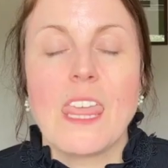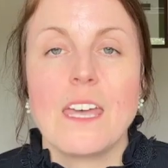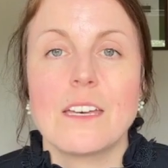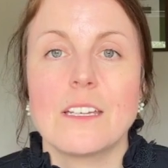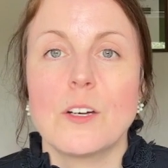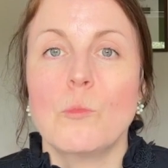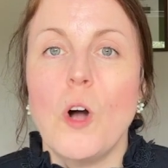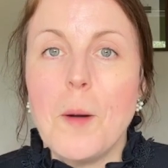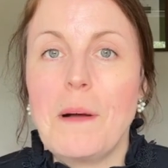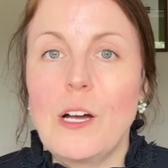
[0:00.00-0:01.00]

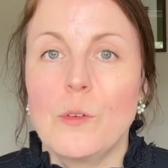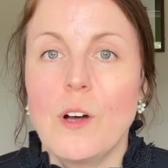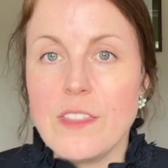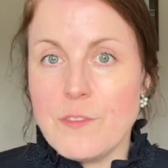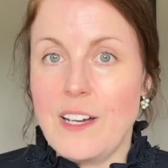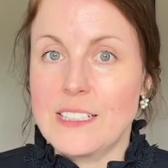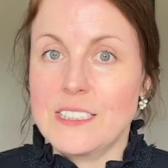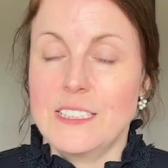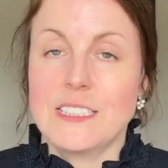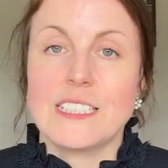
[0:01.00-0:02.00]
What about other
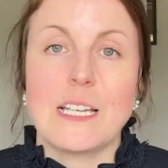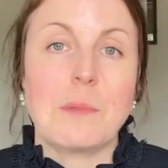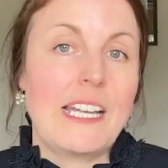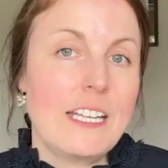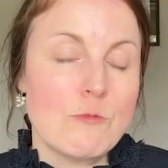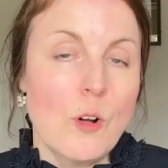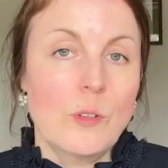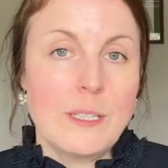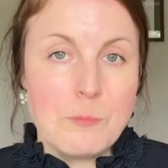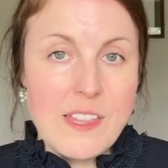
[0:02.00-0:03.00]
factors that play a role
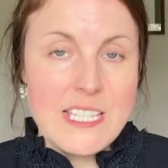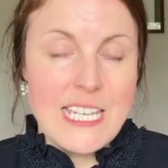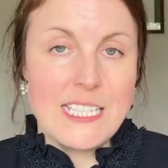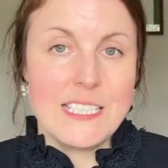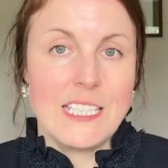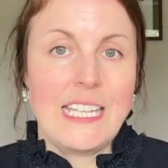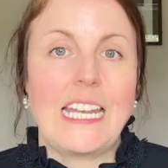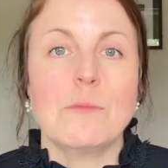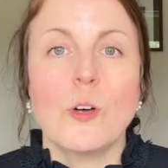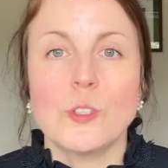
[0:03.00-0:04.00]
in breath testing? And
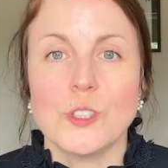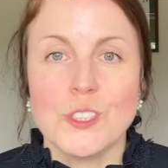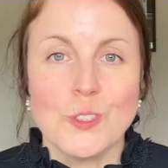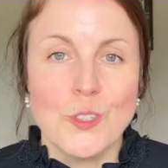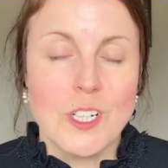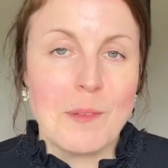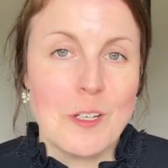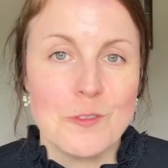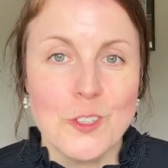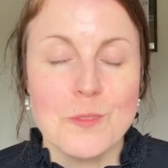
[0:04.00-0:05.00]
I'm not just talking about
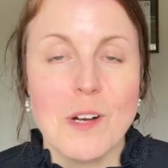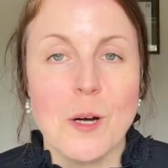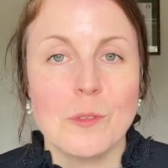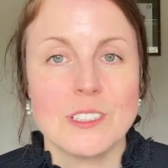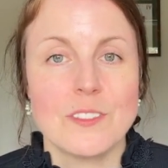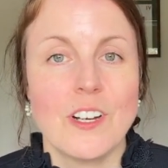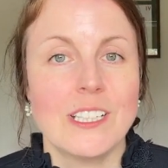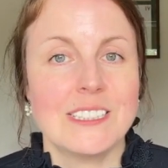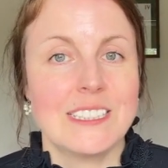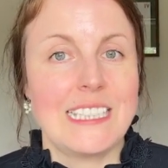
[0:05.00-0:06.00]
FoodMarble's
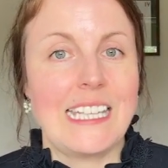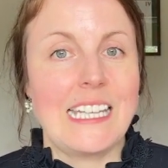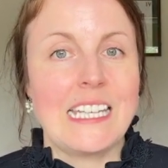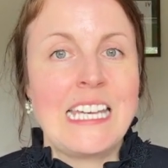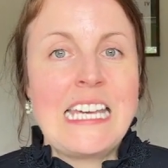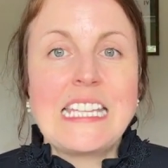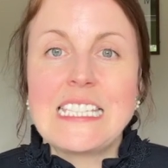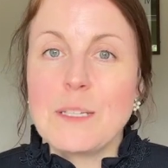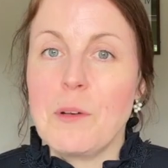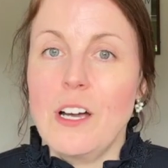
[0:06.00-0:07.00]
devices here.
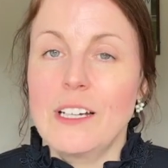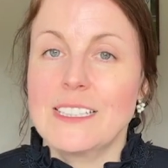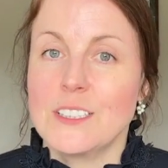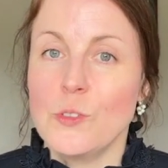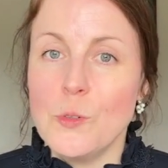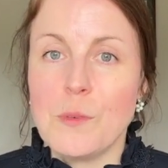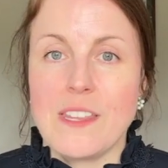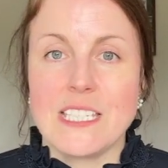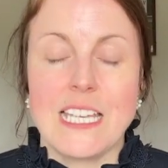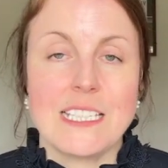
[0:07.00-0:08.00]
This applies to all
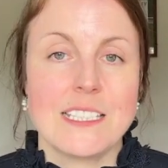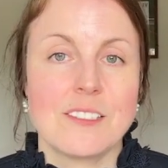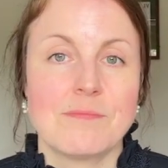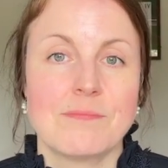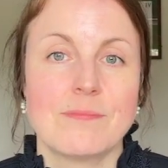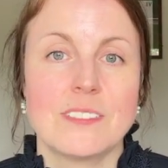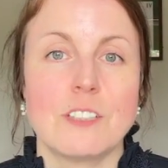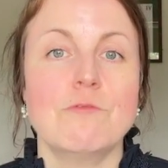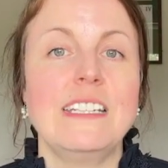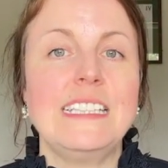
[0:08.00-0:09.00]
breath tests. So
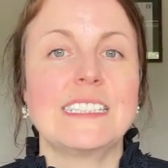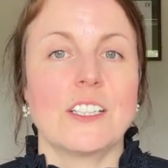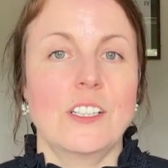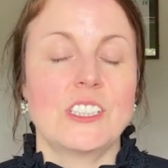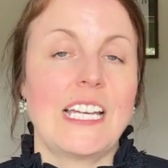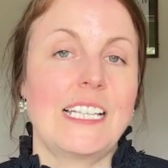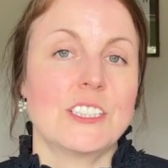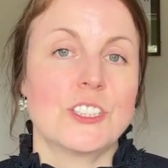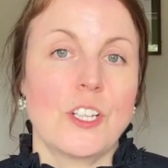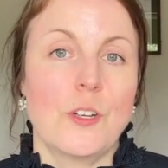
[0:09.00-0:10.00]
research has
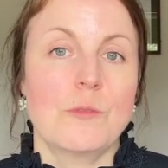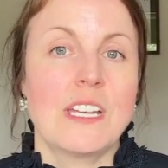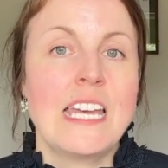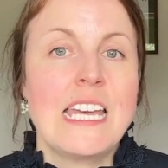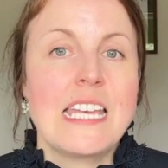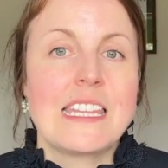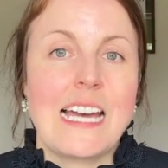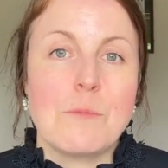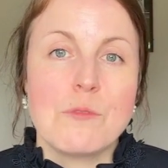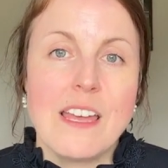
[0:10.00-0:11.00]
shown
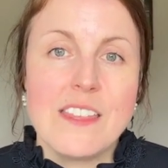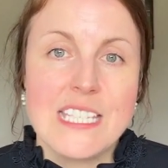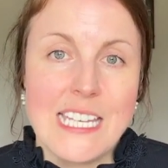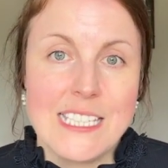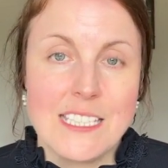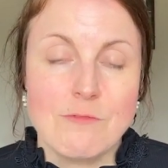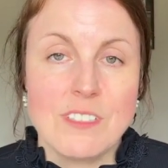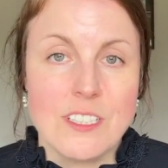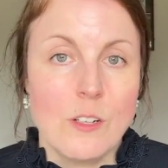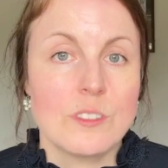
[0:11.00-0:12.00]
that breath testing
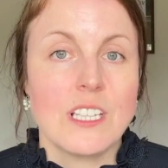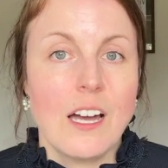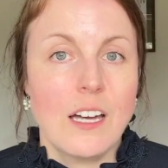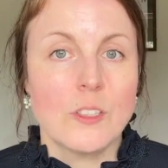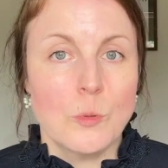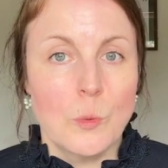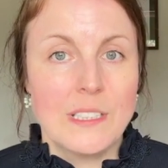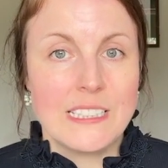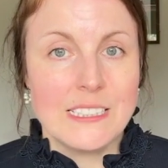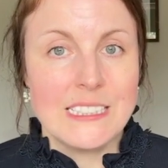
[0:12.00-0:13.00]
results aren't
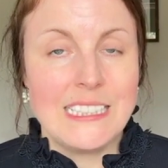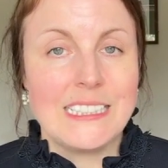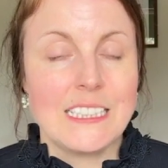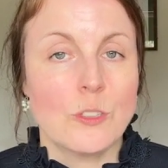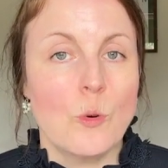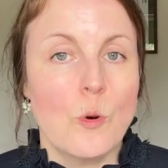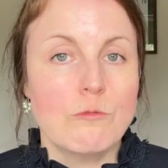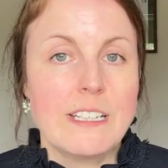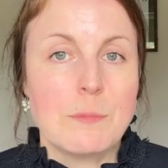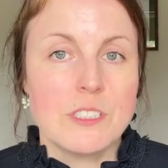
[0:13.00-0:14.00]
always consistent or
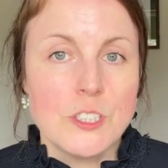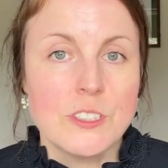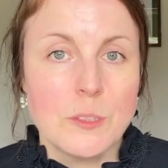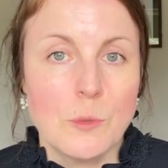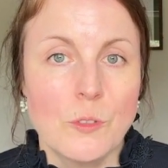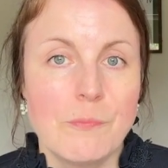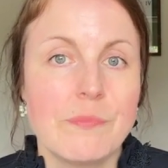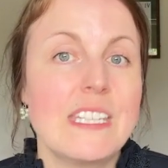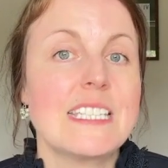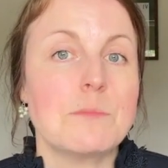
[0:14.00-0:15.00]
reproducible.
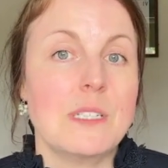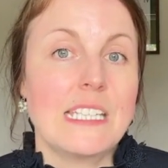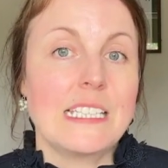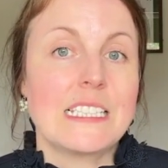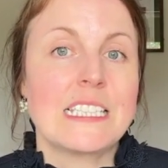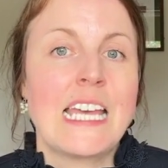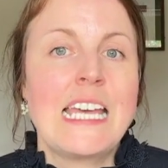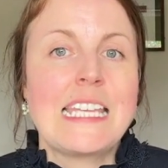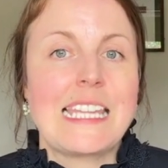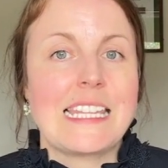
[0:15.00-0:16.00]
This means
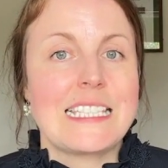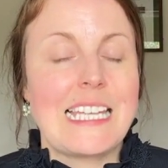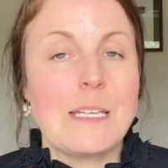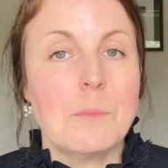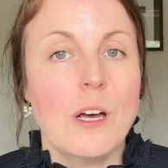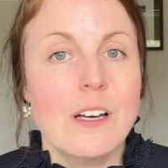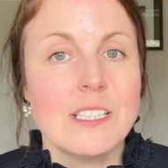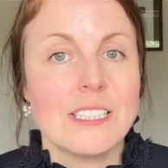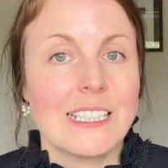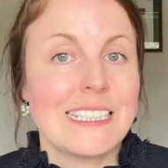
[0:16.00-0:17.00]
that the same
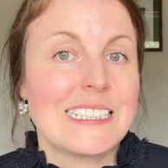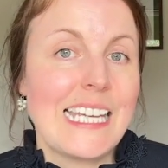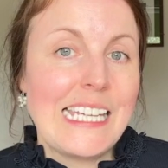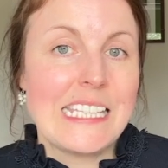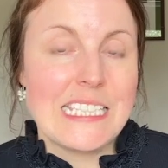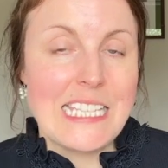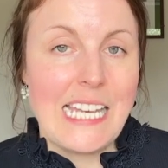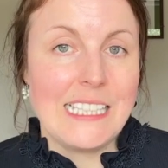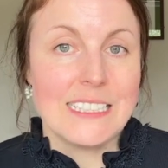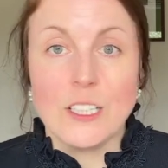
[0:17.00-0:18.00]
person can take the
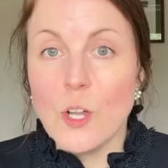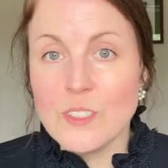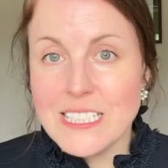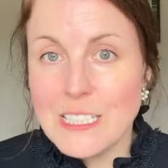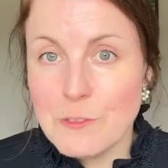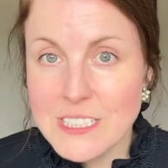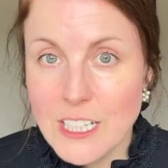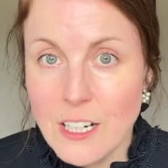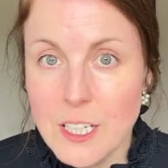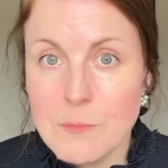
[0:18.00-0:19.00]
test lots of different
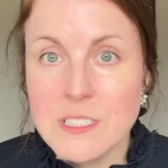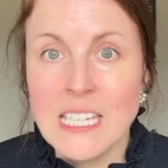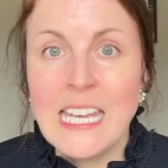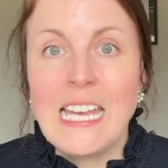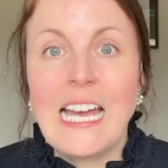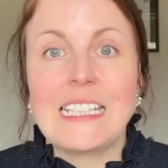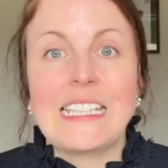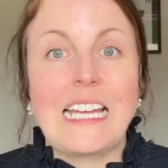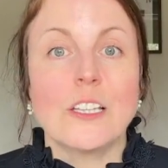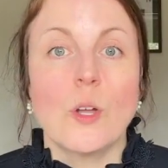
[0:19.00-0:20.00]
times and
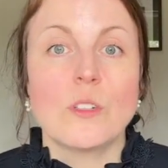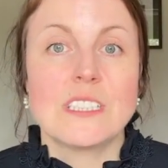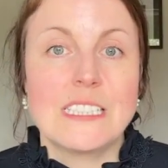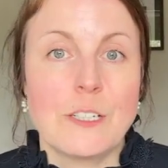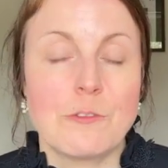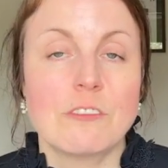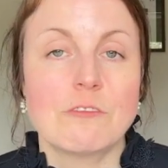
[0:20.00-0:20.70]
get lots of different